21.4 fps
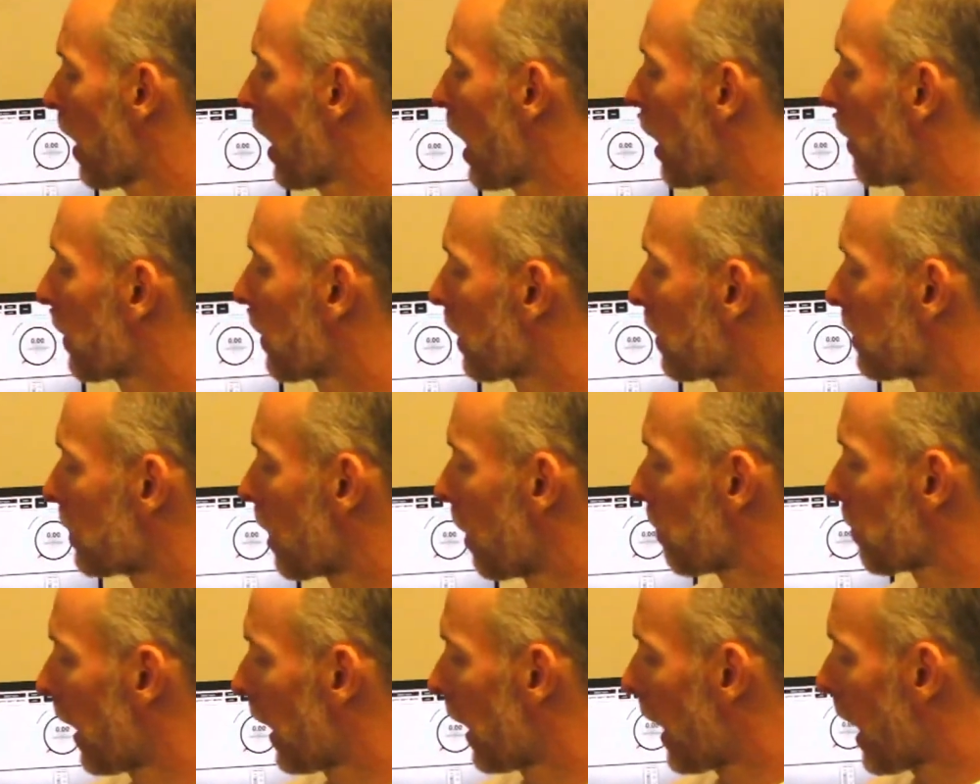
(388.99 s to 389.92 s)
and we can
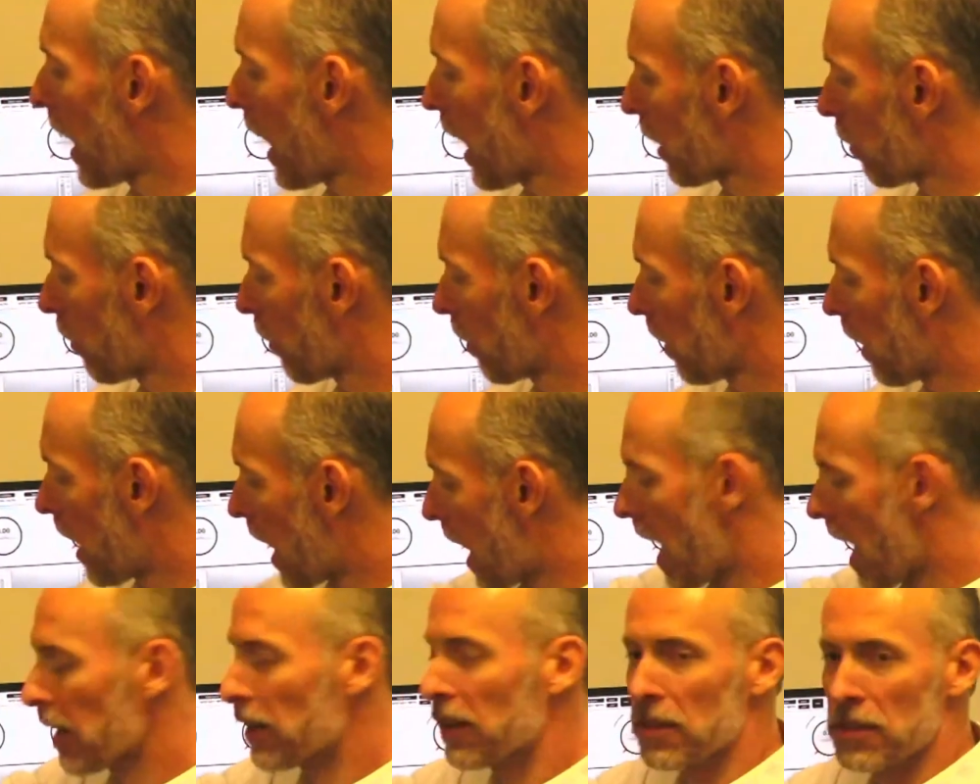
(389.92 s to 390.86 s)
dump that hot oil
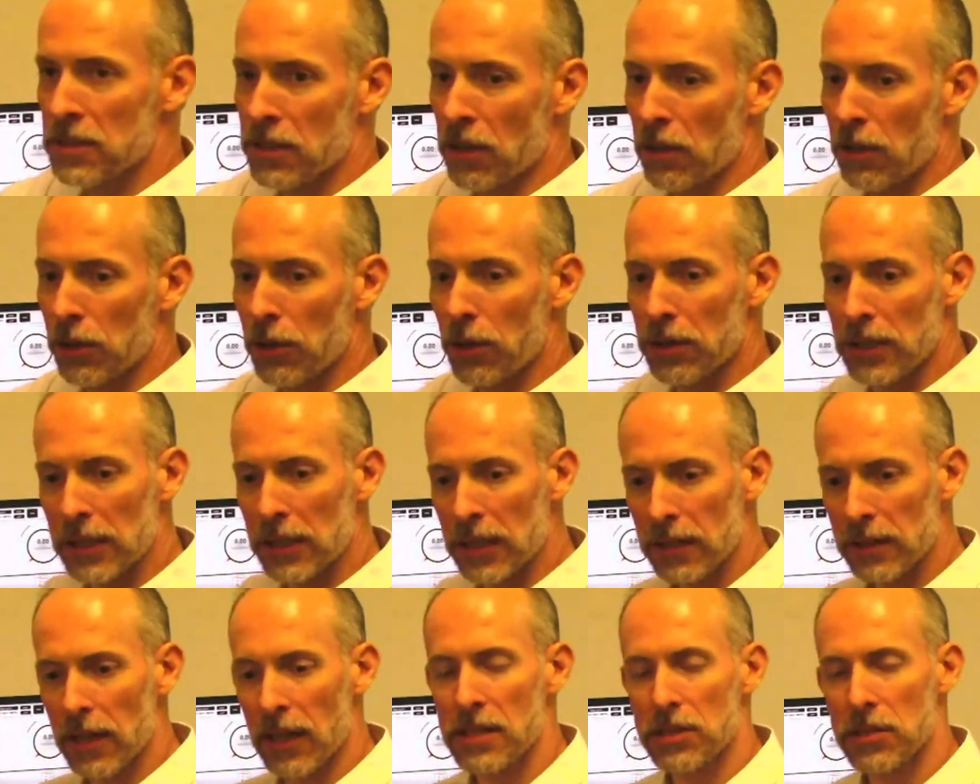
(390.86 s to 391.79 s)
onto the solenoid to
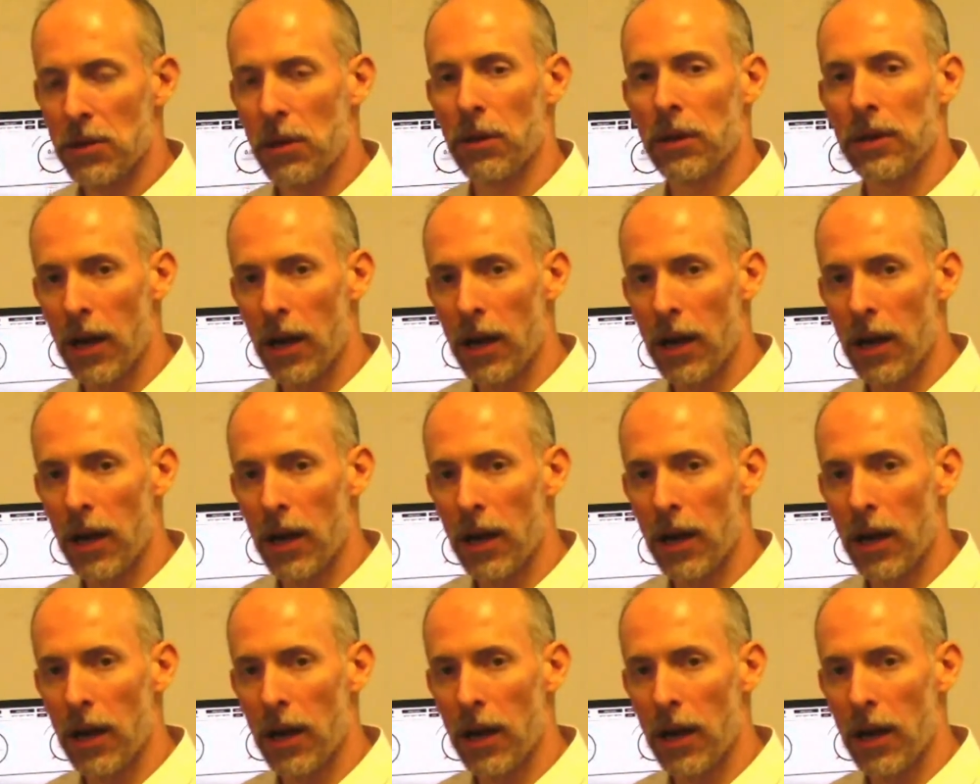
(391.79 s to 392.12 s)
get that solenoid